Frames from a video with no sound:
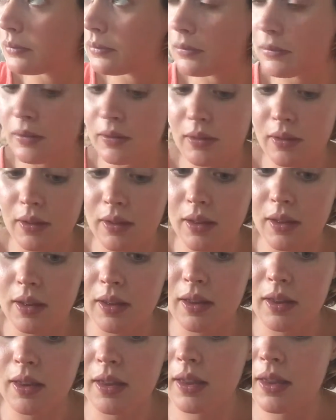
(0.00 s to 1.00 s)
I was actually
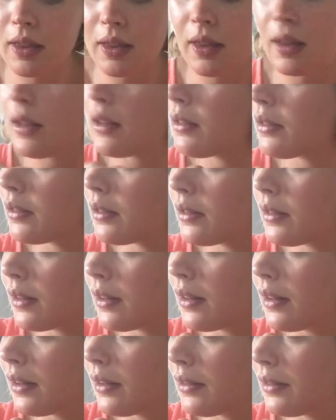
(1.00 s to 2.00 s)
saying
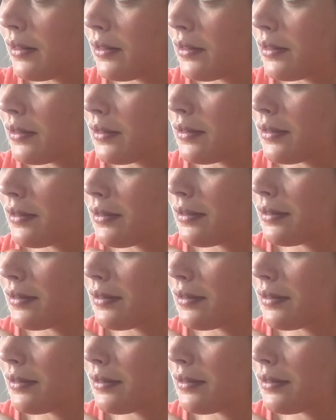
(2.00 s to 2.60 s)
portobello mushrooms.